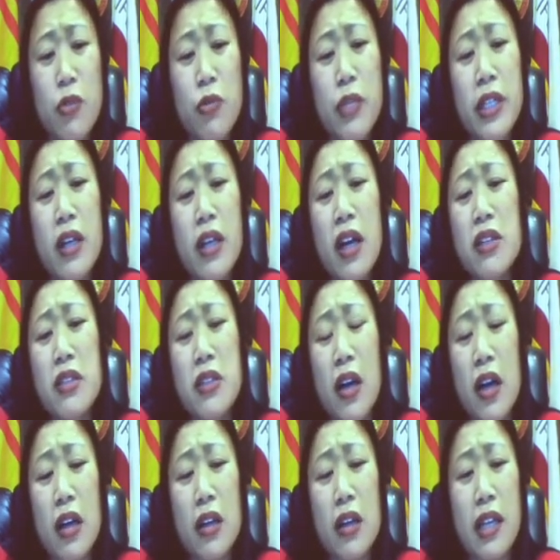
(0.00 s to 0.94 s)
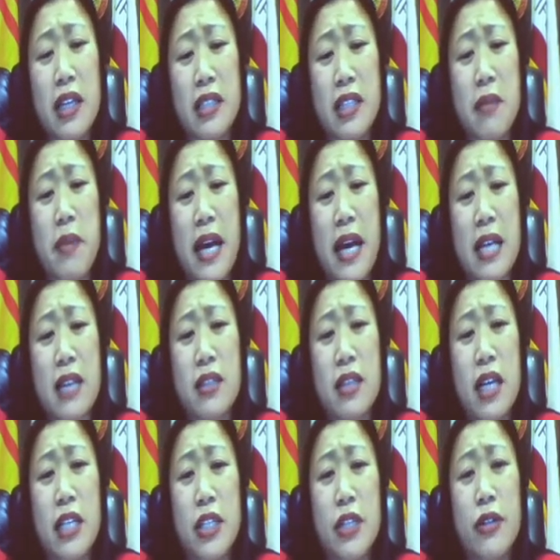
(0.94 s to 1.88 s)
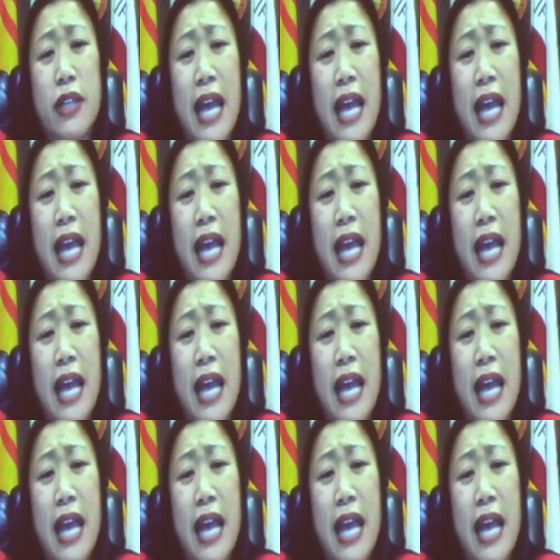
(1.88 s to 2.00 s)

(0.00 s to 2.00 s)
We all saw as they passed a new